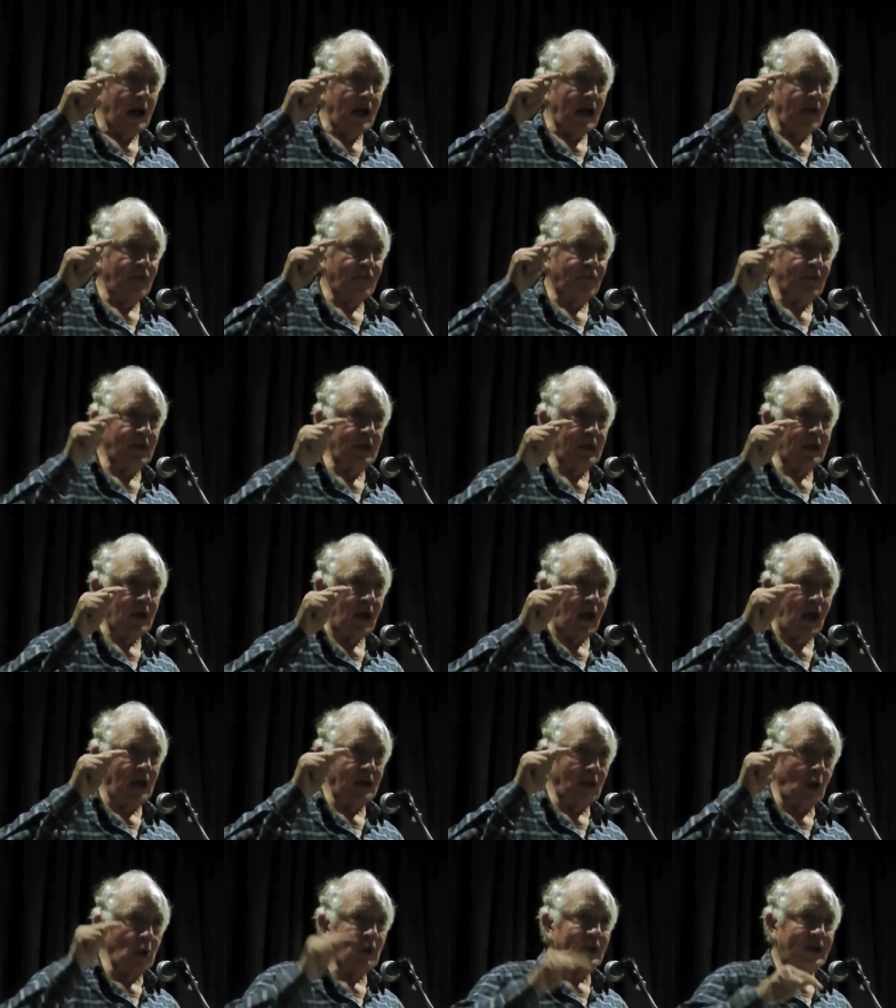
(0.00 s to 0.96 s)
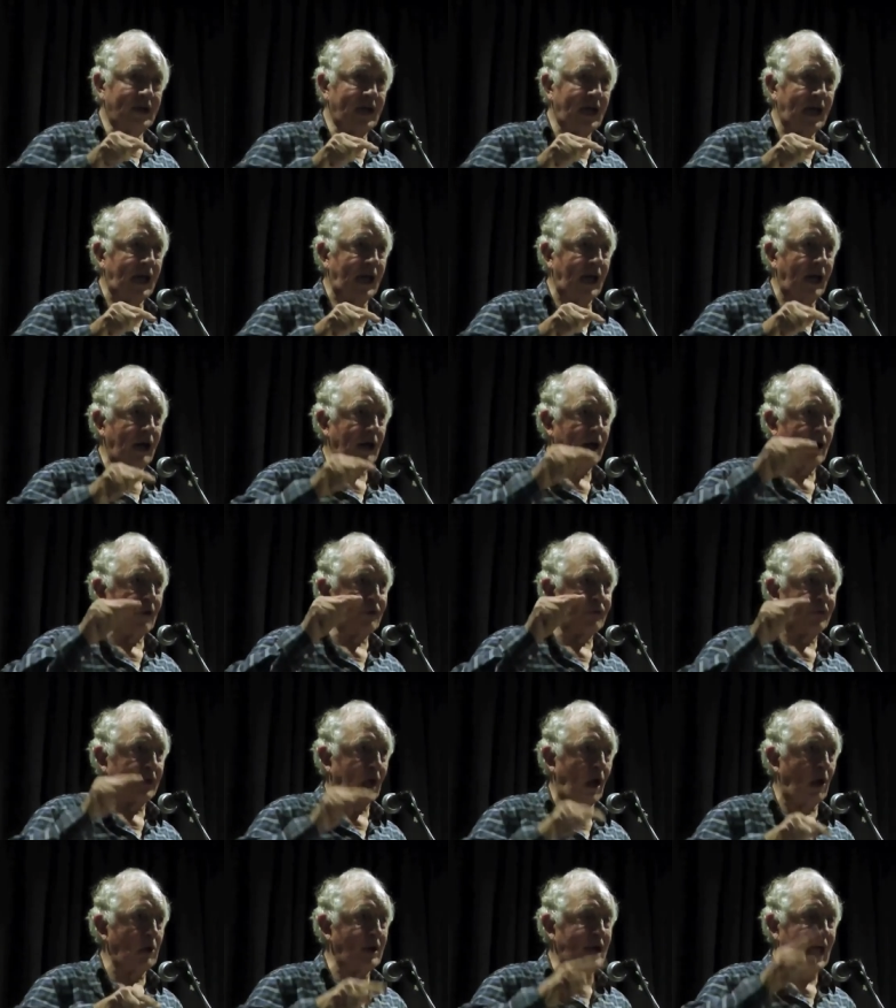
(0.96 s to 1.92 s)
if we, I don't care if
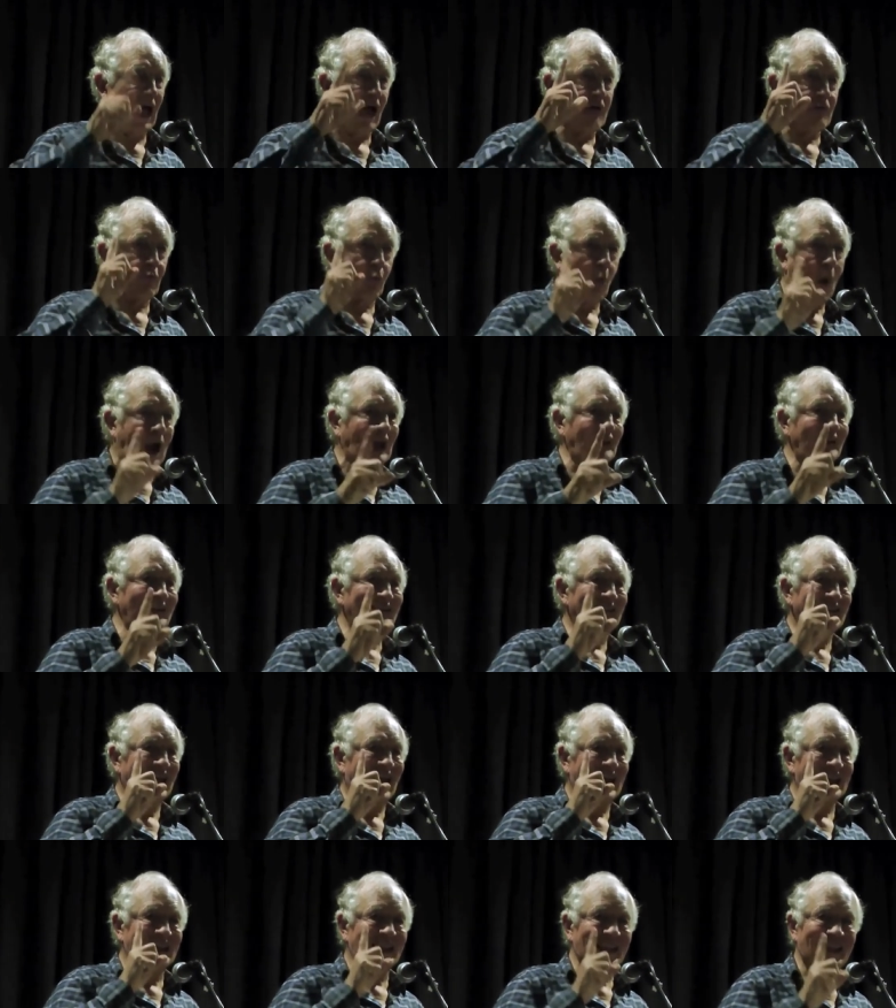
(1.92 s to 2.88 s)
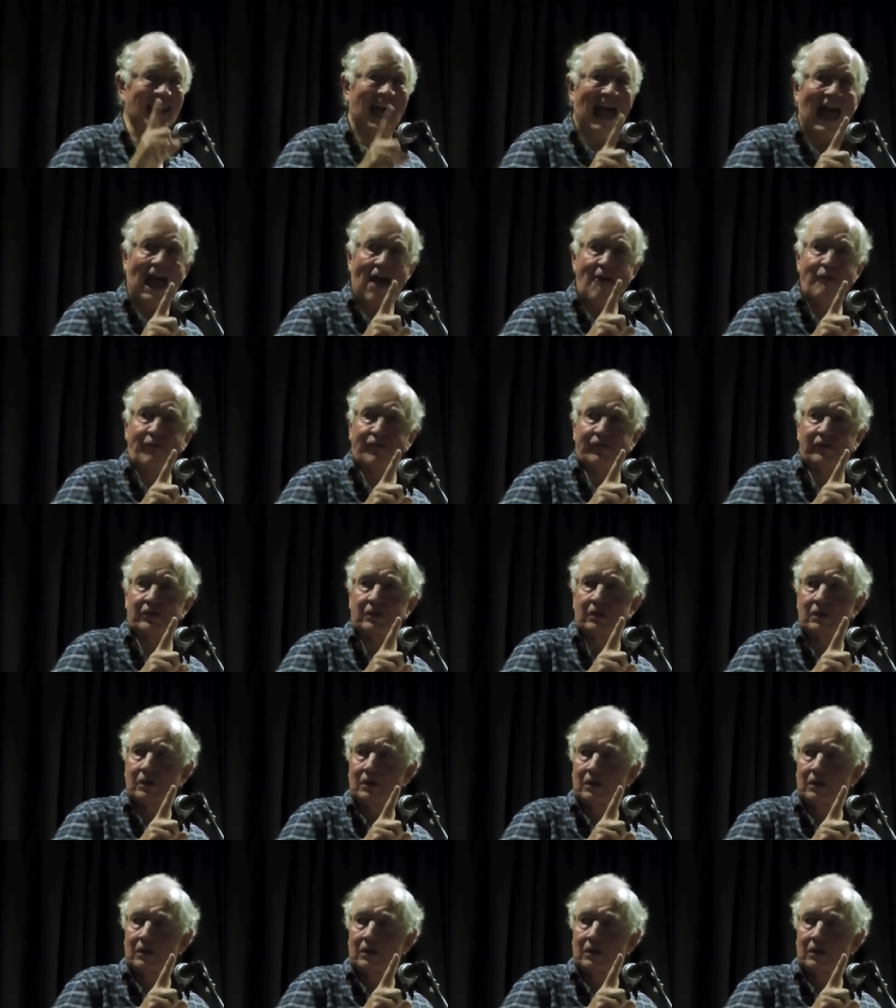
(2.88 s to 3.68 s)
we only have one cent left.